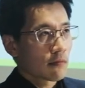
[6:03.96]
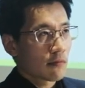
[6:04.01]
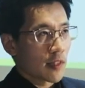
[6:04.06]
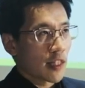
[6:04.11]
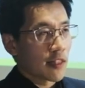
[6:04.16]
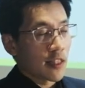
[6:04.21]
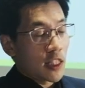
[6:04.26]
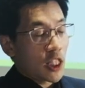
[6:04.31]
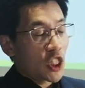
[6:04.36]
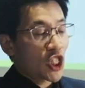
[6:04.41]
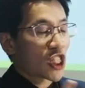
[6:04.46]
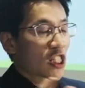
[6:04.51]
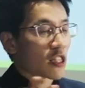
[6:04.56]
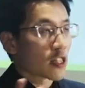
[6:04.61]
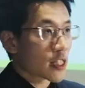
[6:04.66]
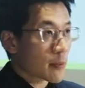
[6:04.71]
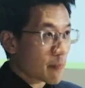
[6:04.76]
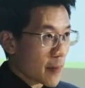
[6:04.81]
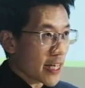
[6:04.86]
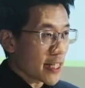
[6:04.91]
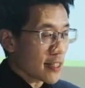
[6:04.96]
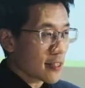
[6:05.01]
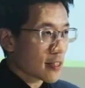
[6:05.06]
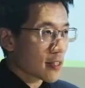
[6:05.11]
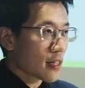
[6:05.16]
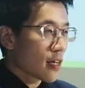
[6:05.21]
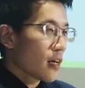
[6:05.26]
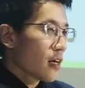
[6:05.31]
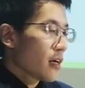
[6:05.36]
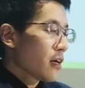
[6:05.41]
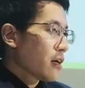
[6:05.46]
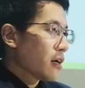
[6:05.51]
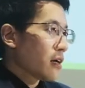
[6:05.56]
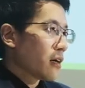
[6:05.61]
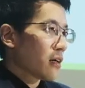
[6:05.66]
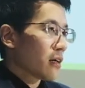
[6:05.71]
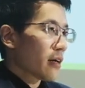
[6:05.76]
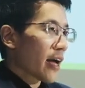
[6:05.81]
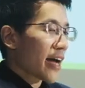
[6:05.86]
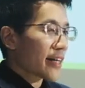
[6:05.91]
in the digital space,
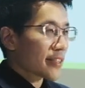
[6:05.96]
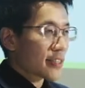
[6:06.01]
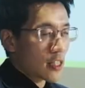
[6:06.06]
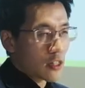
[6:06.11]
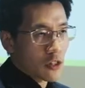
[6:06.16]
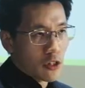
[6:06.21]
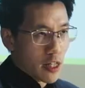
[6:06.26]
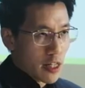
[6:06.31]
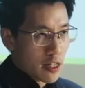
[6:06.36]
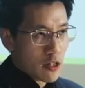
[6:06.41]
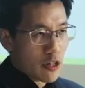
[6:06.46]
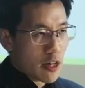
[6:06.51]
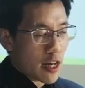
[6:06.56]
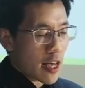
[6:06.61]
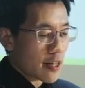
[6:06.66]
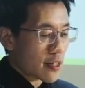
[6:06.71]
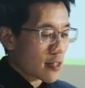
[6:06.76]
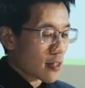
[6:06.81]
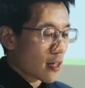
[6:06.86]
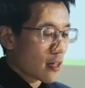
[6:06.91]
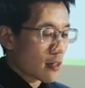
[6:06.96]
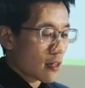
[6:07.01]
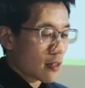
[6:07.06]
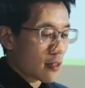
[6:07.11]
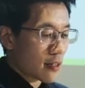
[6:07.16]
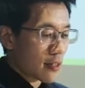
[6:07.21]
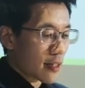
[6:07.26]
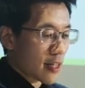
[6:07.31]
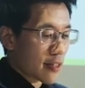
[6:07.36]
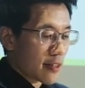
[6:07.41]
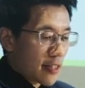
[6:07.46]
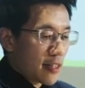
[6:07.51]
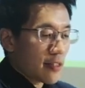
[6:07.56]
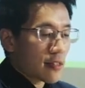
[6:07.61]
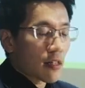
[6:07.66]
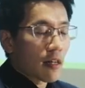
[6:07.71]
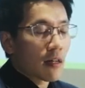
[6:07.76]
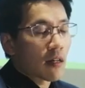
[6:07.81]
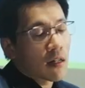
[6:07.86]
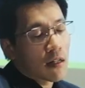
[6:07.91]
uh, access to internet, uh, that
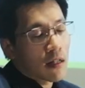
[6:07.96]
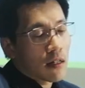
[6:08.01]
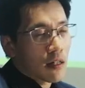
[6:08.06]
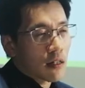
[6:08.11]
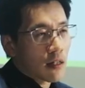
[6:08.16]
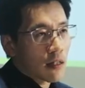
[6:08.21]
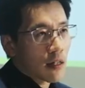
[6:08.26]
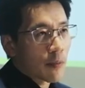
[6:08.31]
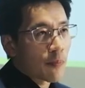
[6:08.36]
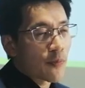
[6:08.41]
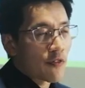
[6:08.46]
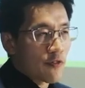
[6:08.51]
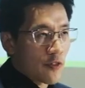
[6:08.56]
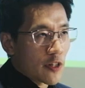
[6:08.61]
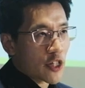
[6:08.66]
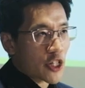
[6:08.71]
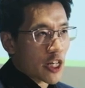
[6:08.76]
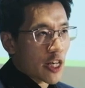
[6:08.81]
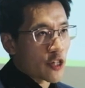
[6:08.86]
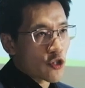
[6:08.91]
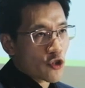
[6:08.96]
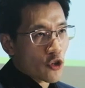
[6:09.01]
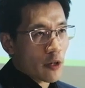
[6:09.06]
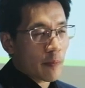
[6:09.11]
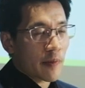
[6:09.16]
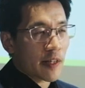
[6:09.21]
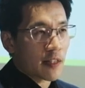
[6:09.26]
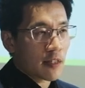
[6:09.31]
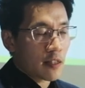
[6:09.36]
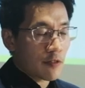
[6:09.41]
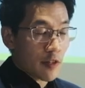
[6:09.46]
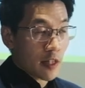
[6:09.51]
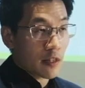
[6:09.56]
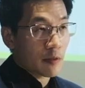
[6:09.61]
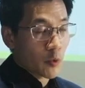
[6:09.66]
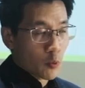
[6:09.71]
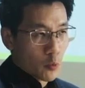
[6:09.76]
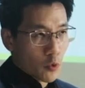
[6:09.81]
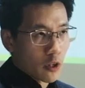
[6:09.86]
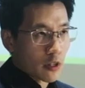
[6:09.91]
these are uh, a privilege enjoyed by the
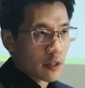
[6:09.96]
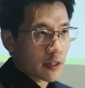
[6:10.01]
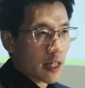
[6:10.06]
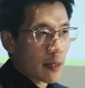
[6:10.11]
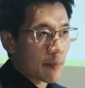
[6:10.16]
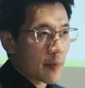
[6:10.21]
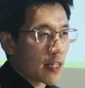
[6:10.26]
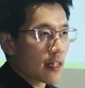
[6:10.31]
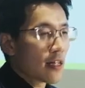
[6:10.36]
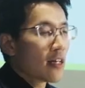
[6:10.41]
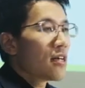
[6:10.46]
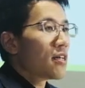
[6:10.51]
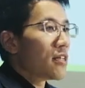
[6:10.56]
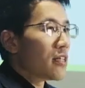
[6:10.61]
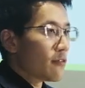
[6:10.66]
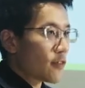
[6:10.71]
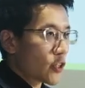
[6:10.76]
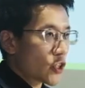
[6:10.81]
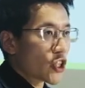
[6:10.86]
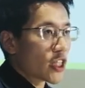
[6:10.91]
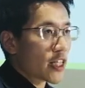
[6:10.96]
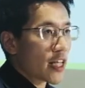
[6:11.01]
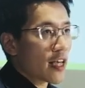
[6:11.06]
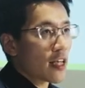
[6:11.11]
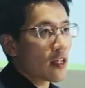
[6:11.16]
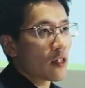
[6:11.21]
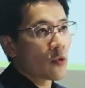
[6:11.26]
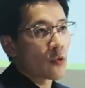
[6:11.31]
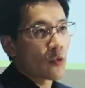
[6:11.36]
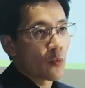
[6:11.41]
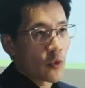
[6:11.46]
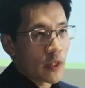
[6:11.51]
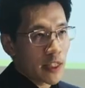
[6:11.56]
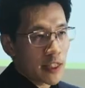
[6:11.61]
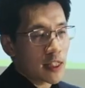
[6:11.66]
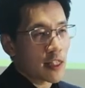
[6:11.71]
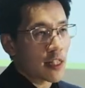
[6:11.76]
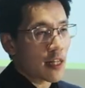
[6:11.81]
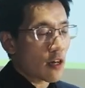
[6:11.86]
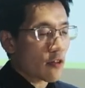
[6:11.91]
developed world. I mean, even today we
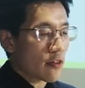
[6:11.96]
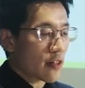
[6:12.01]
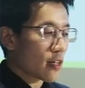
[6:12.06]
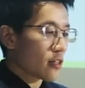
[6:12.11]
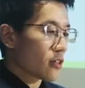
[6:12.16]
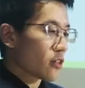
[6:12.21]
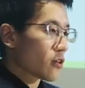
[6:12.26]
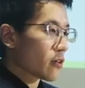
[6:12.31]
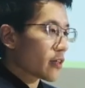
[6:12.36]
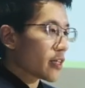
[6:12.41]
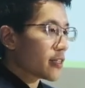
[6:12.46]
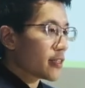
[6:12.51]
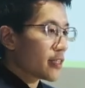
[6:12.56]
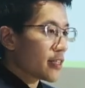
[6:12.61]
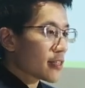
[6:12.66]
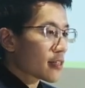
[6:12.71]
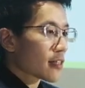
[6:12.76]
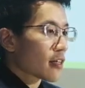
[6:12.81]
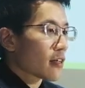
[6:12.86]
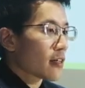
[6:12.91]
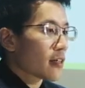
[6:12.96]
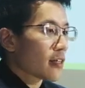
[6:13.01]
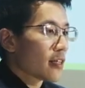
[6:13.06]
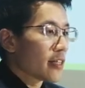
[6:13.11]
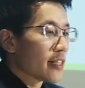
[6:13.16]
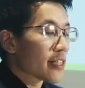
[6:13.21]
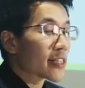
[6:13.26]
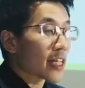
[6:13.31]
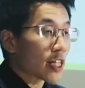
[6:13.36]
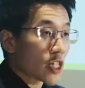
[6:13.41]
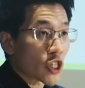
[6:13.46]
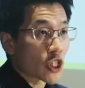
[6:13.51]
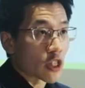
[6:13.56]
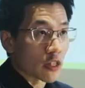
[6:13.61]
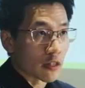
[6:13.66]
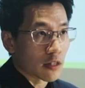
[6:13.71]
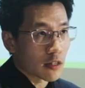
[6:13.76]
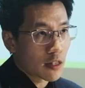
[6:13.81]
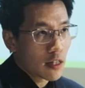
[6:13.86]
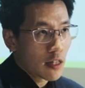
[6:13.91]
see now that you know it, these are
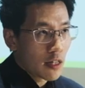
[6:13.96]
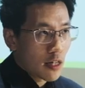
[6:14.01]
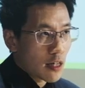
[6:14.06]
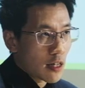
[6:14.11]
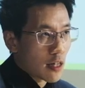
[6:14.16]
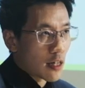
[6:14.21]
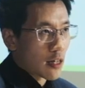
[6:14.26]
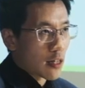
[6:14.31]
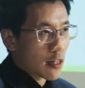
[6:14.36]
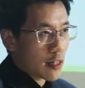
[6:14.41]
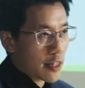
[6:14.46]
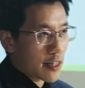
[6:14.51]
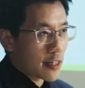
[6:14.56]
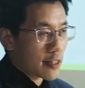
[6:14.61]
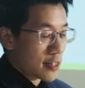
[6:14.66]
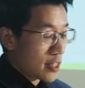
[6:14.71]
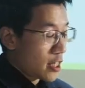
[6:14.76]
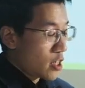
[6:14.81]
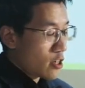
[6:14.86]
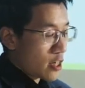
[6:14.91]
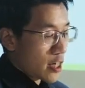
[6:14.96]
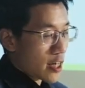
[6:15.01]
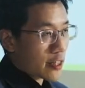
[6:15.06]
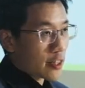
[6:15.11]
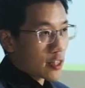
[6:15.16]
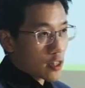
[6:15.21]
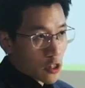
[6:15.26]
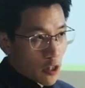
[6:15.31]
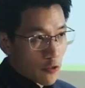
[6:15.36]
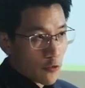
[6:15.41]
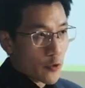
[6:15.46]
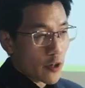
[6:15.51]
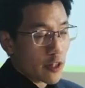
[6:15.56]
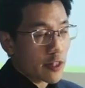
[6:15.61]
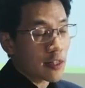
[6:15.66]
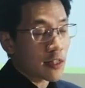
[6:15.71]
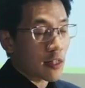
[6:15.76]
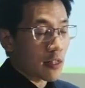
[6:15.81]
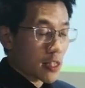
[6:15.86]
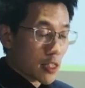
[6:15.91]
essential uh, things, the internet and software,
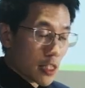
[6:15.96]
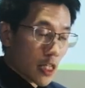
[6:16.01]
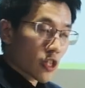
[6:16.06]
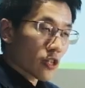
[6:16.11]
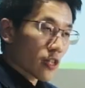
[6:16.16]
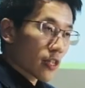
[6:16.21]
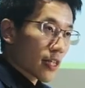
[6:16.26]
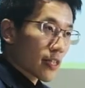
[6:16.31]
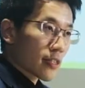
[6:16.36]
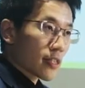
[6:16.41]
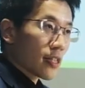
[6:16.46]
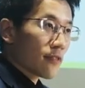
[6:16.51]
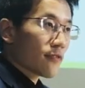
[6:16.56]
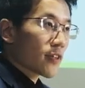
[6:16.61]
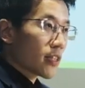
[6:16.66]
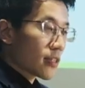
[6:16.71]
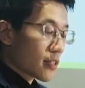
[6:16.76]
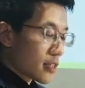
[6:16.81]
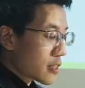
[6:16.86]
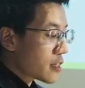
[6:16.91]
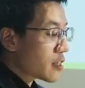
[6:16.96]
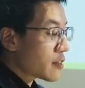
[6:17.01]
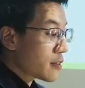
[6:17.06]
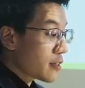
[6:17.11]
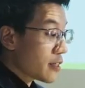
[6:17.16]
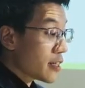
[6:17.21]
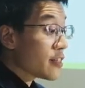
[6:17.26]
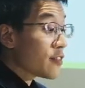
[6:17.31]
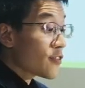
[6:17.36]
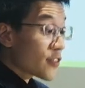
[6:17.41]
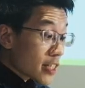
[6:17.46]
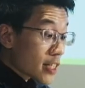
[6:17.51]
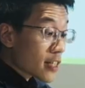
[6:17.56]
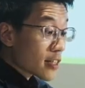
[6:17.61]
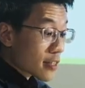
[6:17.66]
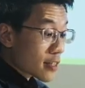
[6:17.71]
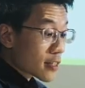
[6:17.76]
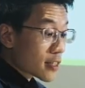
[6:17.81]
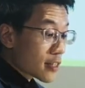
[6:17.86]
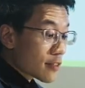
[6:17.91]
these are essential things even in, the, even
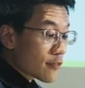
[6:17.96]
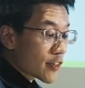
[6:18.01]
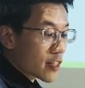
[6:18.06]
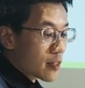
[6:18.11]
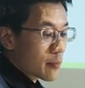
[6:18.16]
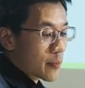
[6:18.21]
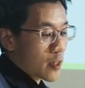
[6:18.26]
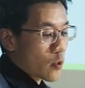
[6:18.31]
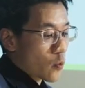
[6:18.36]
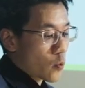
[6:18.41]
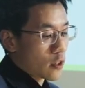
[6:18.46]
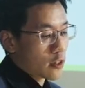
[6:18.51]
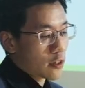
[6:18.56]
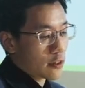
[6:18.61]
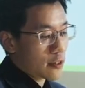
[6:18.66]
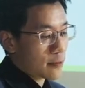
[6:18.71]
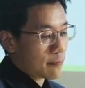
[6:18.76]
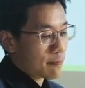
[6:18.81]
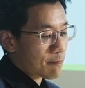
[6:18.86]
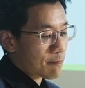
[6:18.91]
in the developing world.